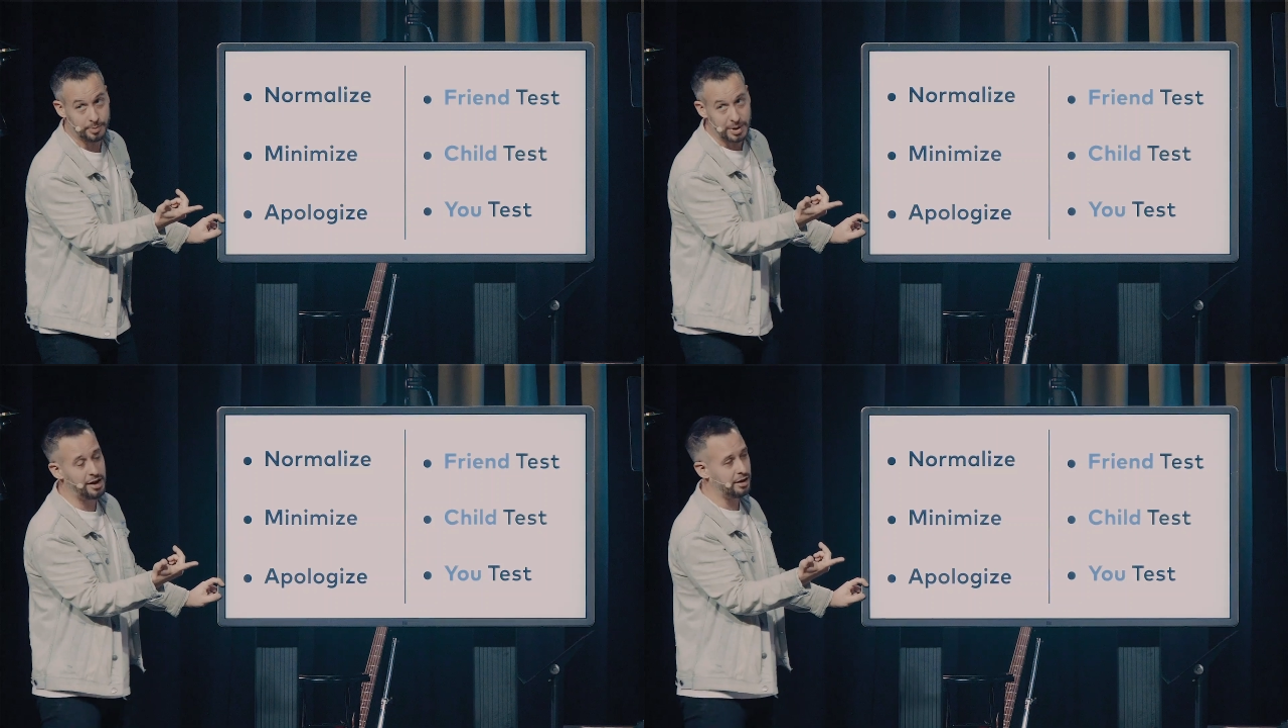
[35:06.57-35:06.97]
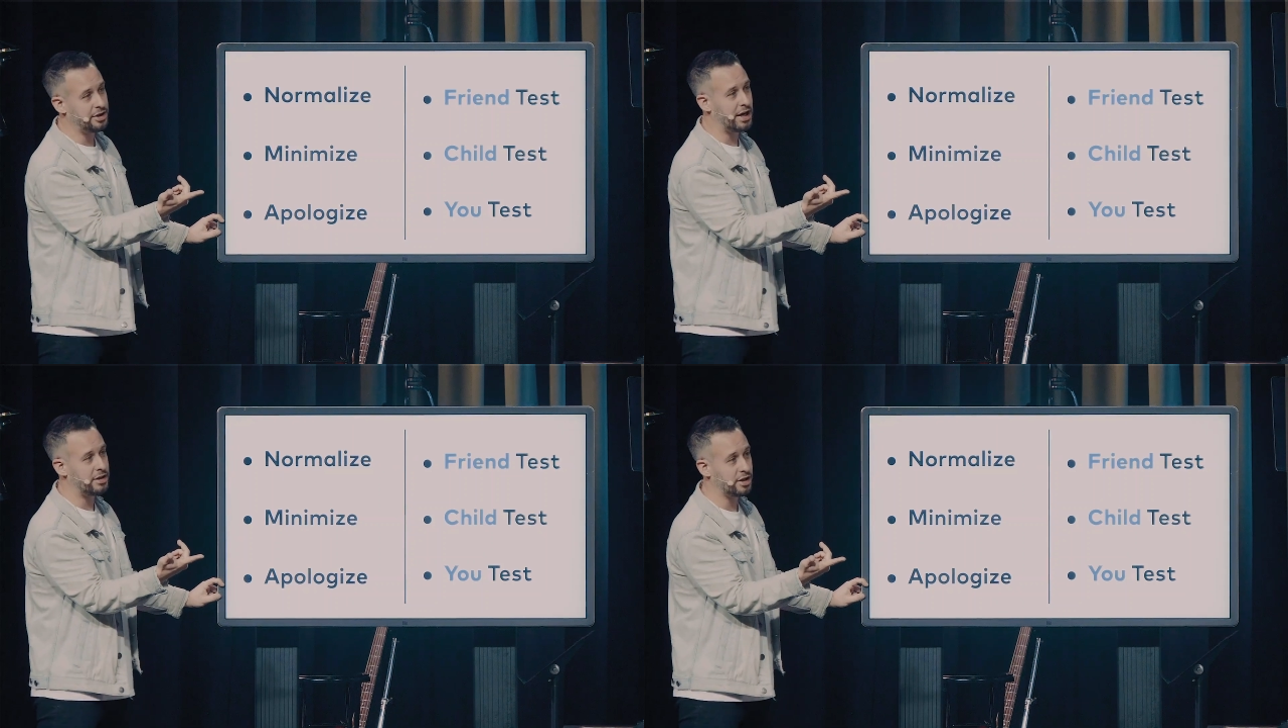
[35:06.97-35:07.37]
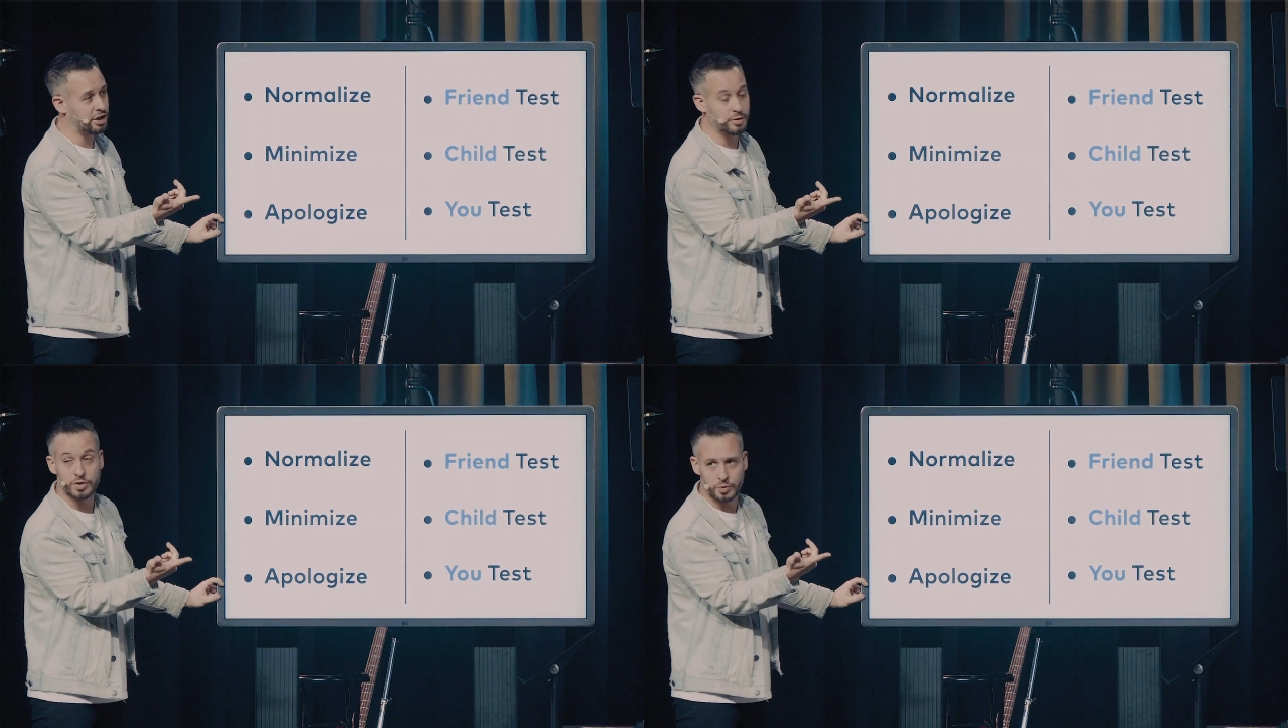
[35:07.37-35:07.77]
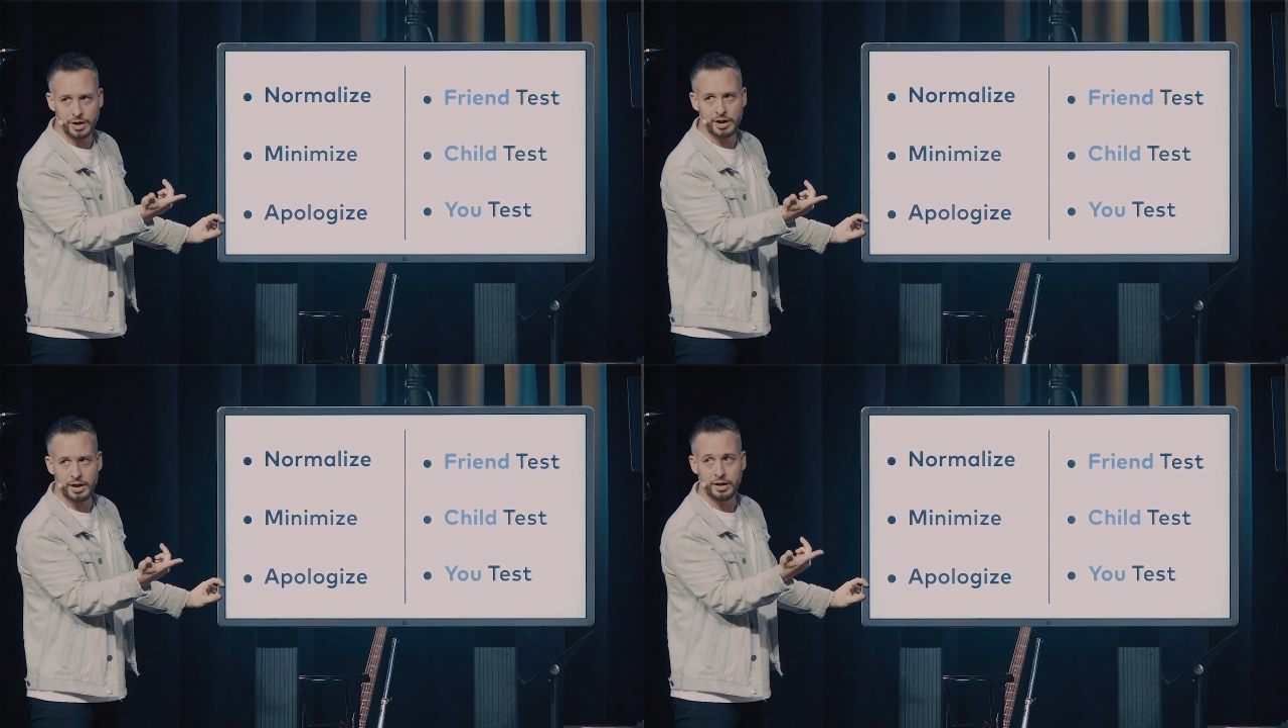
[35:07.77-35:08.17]
apologize because it was
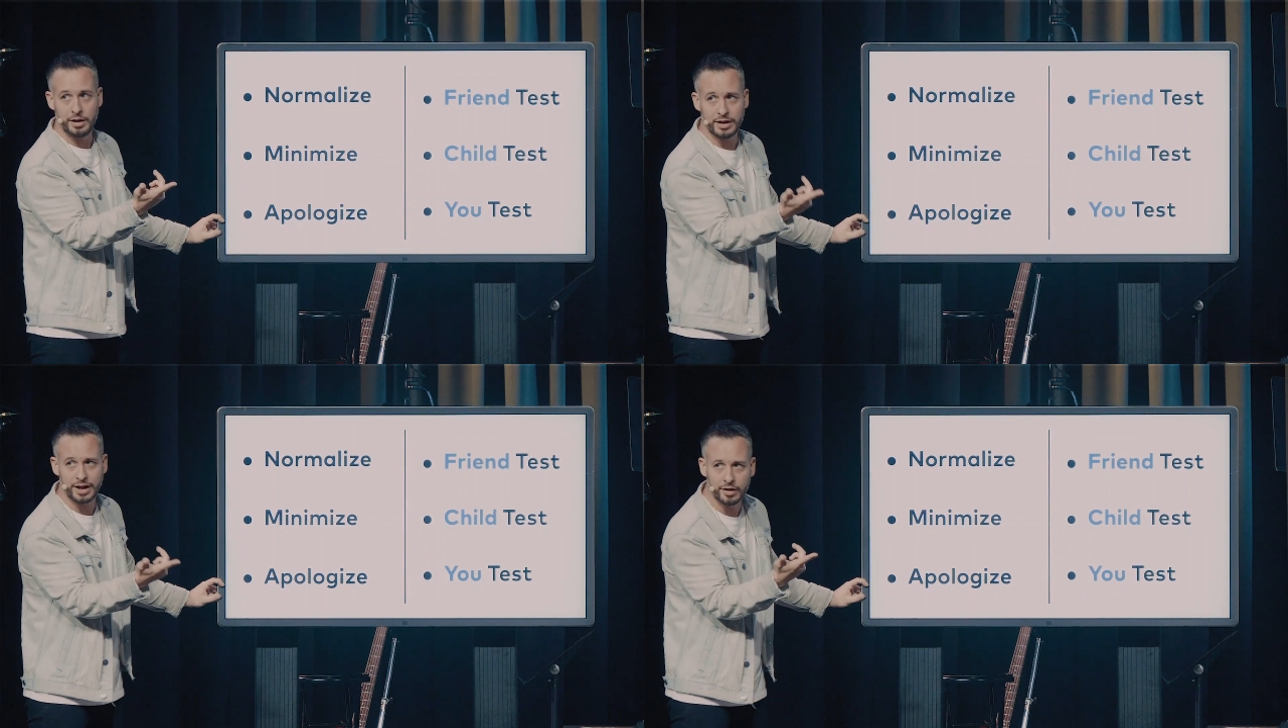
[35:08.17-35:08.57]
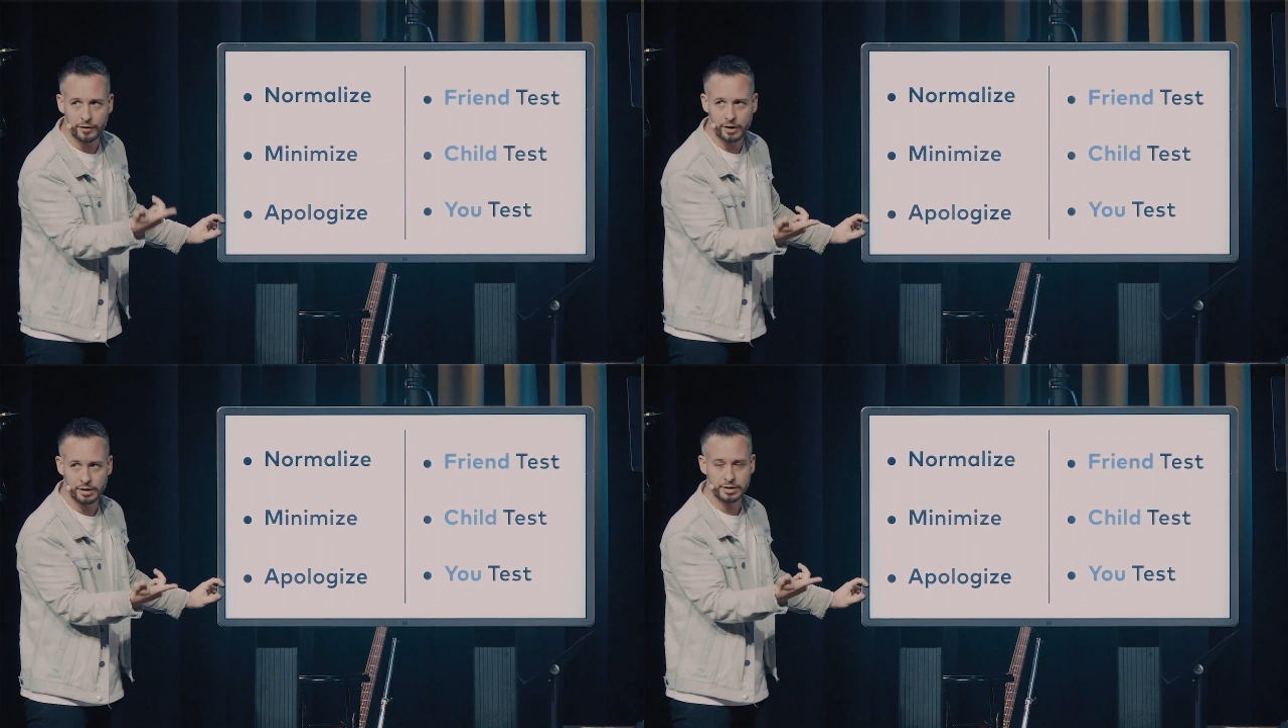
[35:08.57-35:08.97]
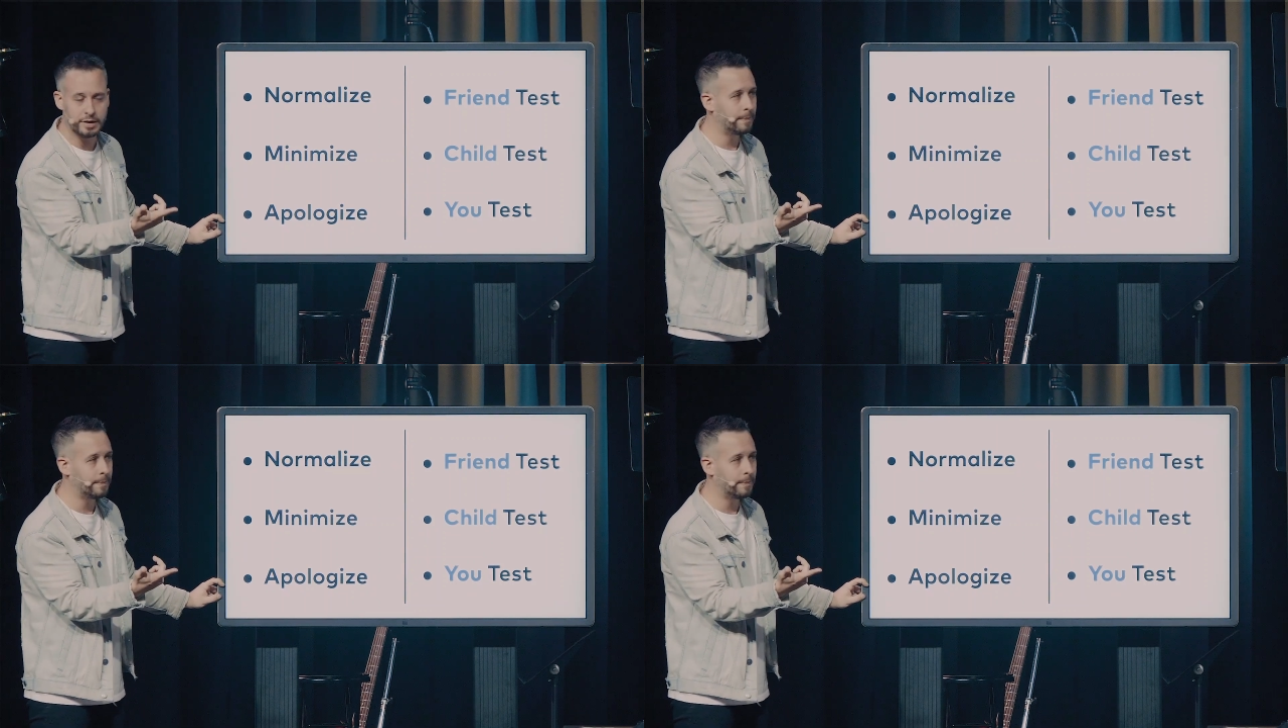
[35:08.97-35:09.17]
really their fault?